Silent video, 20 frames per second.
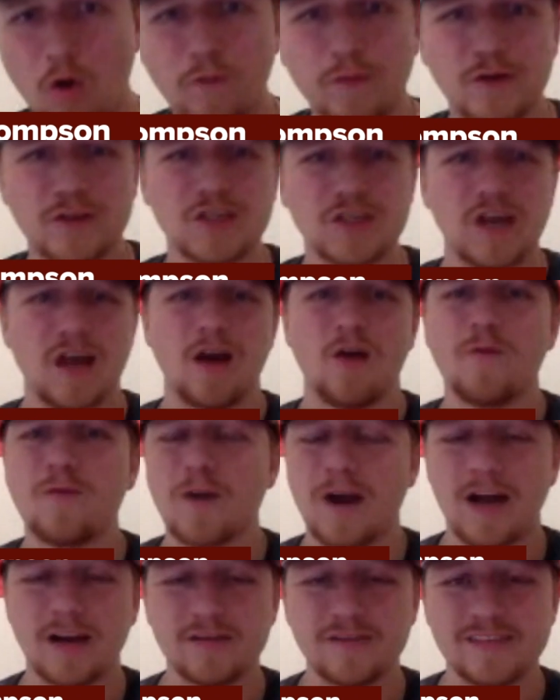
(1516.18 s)
over
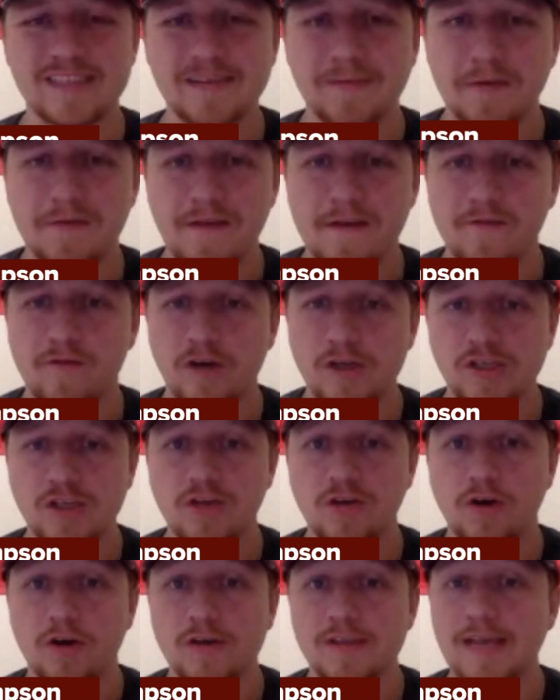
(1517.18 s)
175
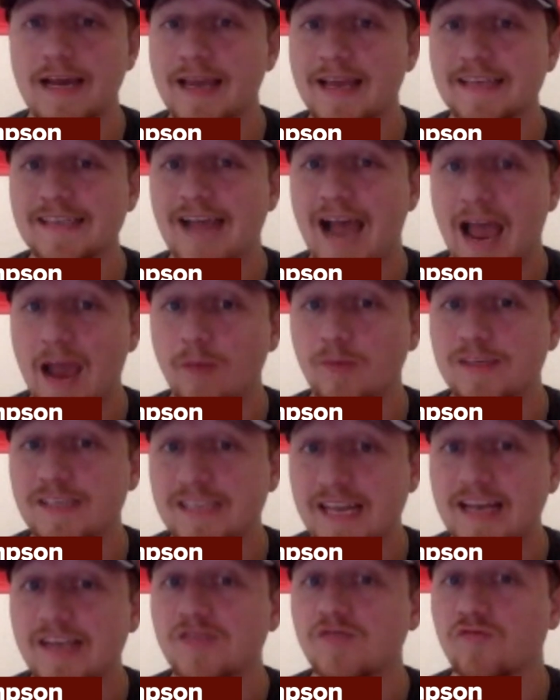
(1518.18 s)
rushing yards against Iowa
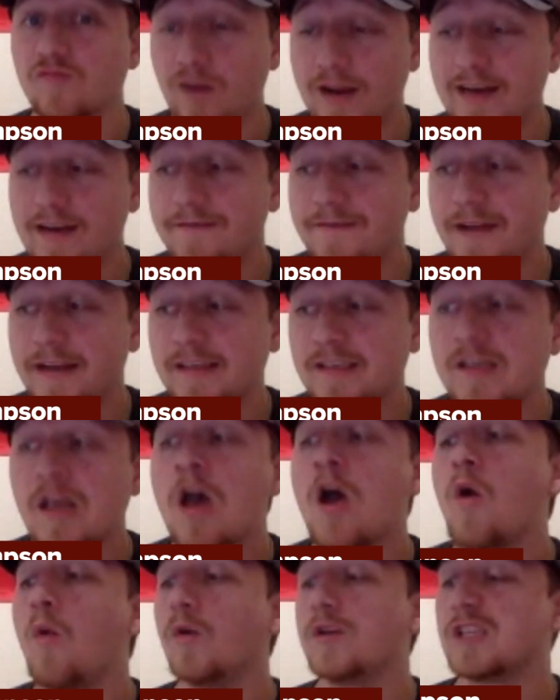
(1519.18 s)
State's run defense,
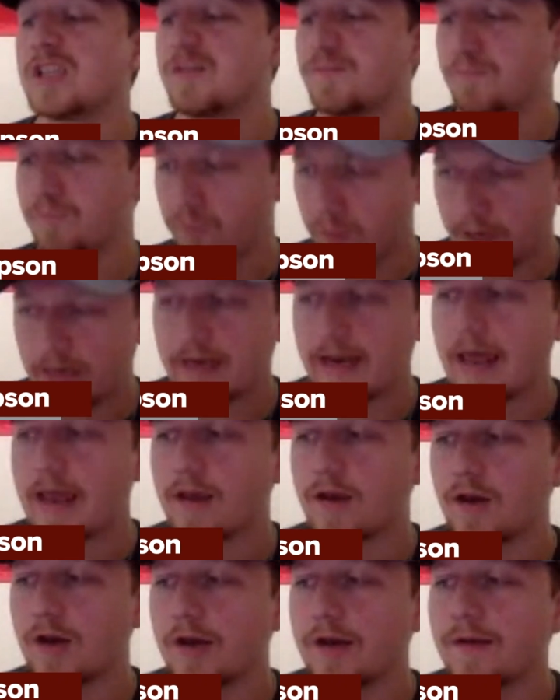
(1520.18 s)
which is pretty
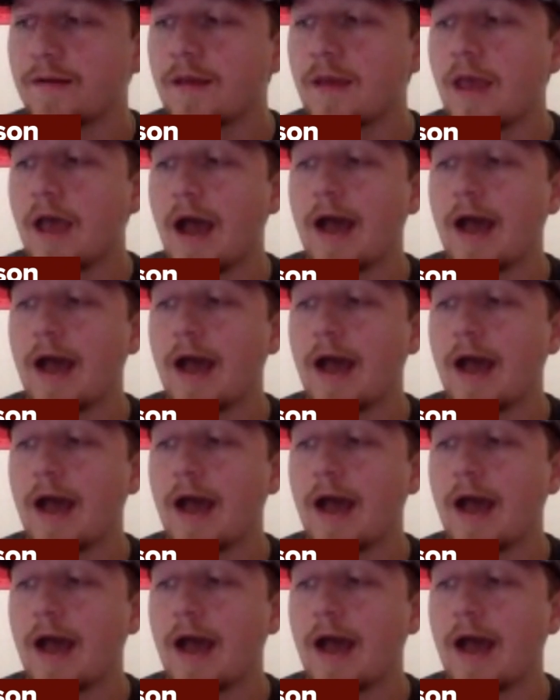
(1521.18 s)
dang good.